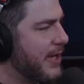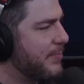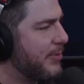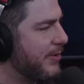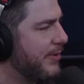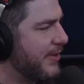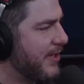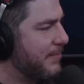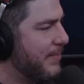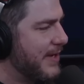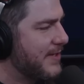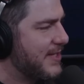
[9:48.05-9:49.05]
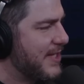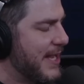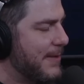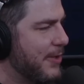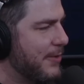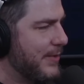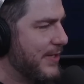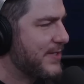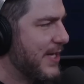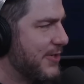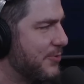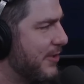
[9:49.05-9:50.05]
couple that makes the MLB
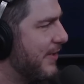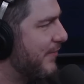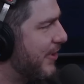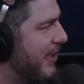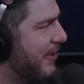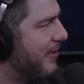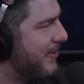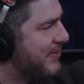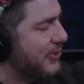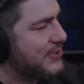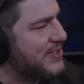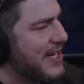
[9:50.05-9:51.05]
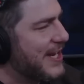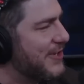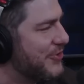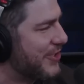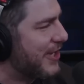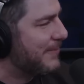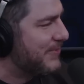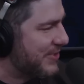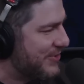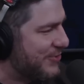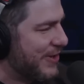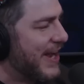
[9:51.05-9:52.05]
schedule every year? Is their second job
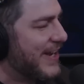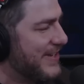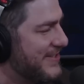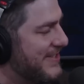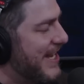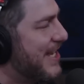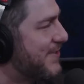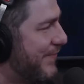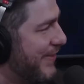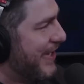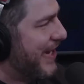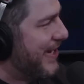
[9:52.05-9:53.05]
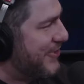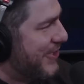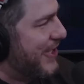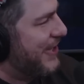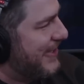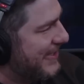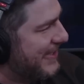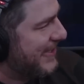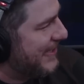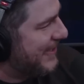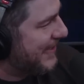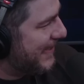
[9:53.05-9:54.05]
just tracking stats for the
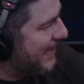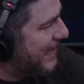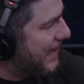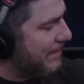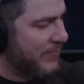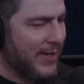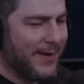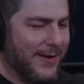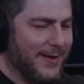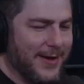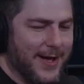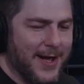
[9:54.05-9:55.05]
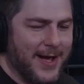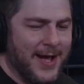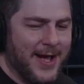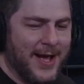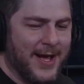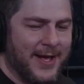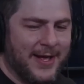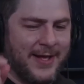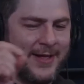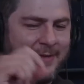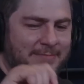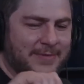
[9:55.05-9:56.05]
NHL? They they are uh,
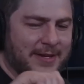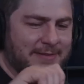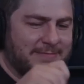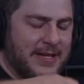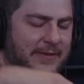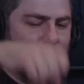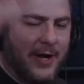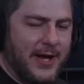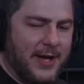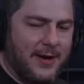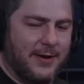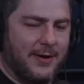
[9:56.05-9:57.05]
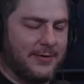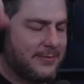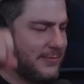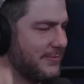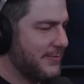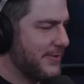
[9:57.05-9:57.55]
well, the giveaway. I, don't know. can't I